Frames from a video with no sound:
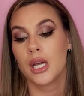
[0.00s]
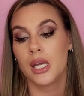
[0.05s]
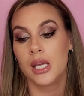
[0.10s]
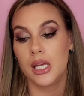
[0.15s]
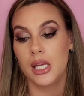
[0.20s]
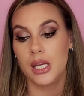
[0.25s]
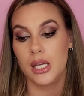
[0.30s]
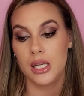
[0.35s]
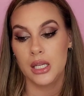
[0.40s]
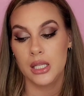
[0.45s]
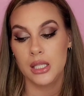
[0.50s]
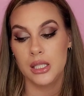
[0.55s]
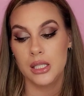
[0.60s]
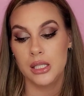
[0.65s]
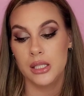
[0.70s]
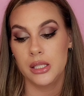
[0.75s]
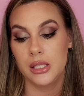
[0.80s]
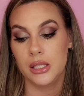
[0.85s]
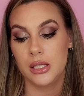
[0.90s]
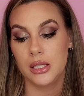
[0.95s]

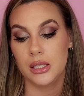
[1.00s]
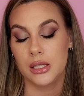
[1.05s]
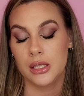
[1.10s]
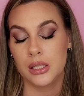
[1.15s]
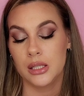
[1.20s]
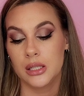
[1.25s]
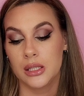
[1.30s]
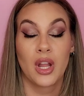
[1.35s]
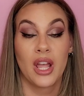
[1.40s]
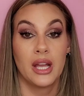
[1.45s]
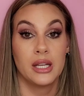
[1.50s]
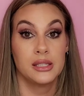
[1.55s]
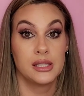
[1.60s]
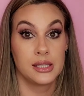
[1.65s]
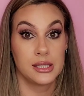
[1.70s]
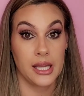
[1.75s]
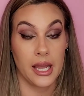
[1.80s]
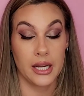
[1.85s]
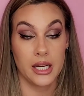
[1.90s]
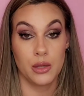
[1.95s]
He
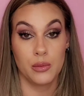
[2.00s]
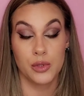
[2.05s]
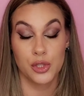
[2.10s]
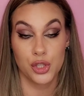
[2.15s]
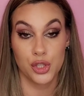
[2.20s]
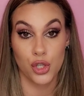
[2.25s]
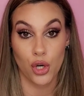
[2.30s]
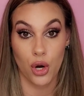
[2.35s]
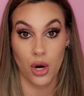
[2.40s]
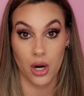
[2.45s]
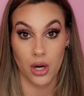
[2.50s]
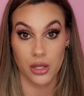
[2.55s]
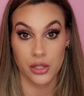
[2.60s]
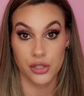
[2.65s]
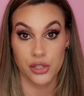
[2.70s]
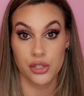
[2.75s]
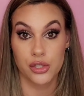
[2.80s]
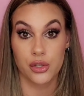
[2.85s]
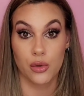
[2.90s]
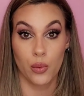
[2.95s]
Instead, he was
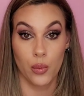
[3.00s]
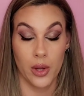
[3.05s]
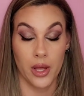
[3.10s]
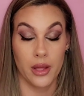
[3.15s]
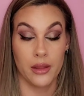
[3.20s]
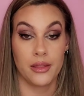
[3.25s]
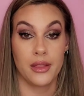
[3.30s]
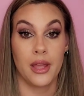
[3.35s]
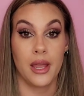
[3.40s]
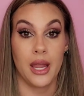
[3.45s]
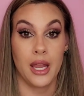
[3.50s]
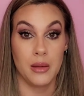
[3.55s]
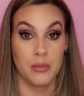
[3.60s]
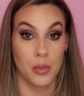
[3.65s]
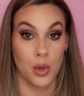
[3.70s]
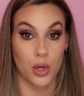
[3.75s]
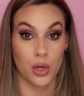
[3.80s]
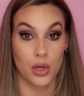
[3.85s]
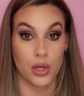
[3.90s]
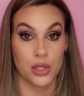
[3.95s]
charged with 8
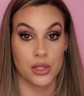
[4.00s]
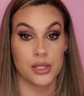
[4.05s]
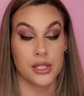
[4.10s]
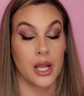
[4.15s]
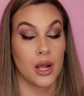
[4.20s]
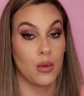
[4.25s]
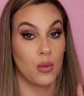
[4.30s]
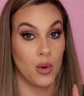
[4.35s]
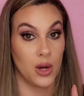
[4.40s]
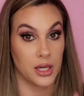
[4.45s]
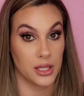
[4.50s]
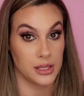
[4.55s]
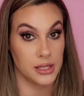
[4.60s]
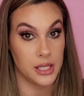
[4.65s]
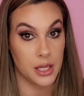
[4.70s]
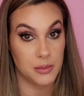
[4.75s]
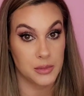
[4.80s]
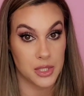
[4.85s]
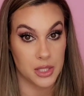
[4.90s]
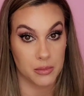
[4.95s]
murders and 1
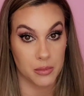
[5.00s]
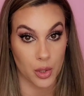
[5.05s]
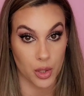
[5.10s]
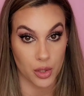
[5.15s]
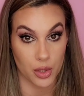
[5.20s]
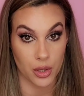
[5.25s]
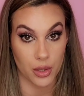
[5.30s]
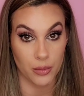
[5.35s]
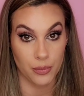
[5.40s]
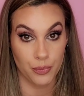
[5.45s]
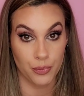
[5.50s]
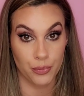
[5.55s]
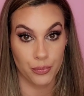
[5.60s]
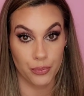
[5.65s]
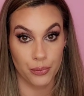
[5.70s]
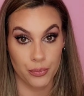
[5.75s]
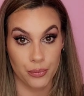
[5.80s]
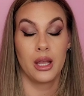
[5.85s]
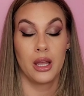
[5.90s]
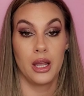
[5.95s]
attempted murder
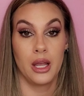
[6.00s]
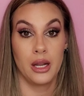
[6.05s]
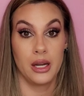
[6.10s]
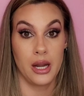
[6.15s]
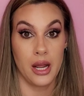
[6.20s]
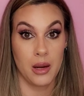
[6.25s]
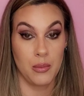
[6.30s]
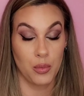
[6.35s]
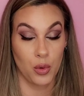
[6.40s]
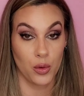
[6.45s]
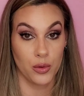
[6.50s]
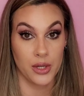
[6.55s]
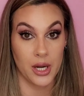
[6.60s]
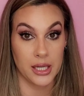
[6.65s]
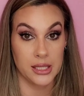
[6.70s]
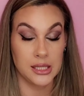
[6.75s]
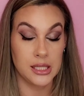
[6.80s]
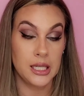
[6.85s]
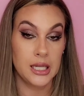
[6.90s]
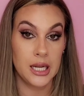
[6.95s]
in April
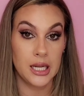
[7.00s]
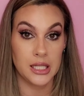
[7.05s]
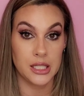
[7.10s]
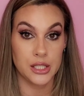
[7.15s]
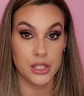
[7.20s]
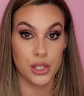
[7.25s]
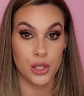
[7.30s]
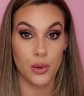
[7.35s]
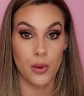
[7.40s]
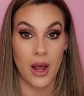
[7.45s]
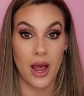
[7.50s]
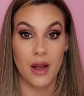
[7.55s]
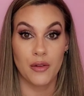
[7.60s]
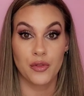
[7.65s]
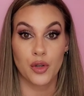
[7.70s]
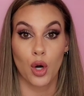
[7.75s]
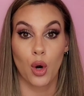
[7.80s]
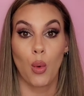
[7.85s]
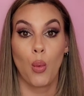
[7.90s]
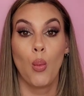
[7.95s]
1982
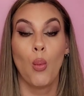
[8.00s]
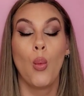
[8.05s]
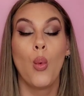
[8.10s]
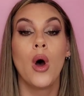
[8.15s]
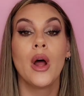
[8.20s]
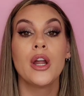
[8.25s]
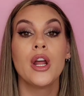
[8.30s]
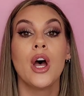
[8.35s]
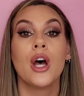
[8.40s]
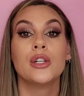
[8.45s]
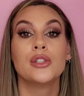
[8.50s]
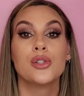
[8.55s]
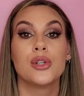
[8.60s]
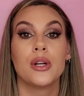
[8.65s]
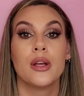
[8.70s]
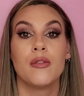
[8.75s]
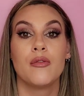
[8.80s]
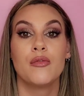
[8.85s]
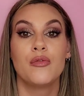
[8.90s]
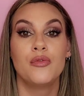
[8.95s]
after a
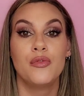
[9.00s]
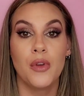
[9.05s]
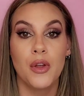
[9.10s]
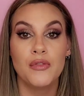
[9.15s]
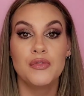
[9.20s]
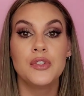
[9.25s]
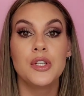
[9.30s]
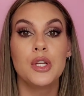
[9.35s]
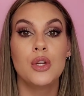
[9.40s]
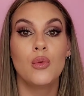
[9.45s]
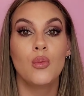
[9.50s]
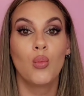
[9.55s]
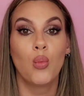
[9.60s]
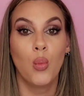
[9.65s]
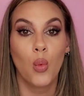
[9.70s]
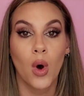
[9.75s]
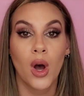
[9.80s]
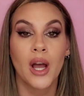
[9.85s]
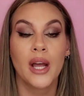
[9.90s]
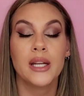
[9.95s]

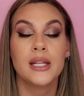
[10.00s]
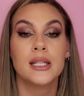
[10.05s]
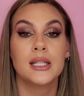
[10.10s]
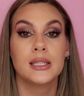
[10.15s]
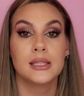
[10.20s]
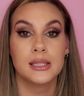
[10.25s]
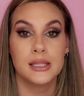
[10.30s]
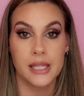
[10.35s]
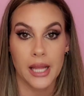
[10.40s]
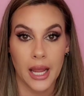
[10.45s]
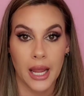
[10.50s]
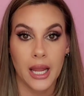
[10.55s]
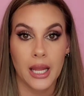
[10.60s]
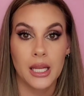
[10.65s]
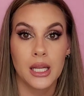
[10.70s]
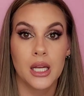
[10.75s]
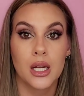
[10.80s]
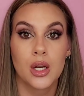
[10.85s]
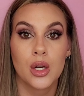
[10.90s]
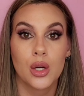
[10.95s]

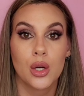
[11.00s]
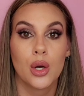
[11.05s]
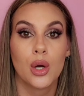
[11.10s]
151-day